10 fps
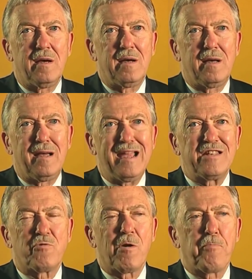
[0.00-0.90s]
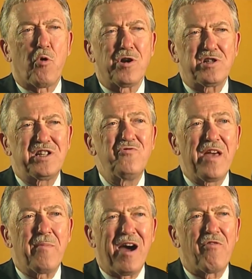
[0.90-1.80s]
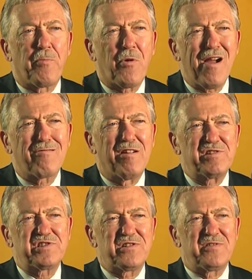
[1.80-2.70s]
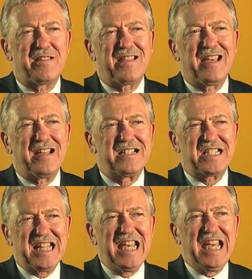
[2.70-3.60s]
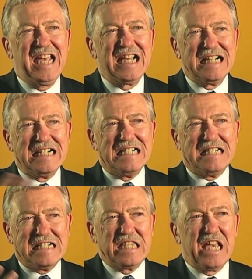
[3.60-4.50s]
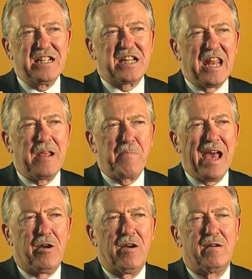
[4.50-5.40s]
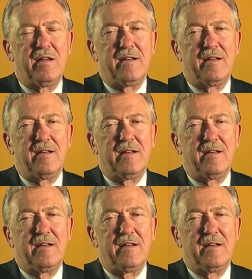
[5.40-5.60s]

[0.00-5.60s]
uh, and to report to them on the progress so that they can see things getting better.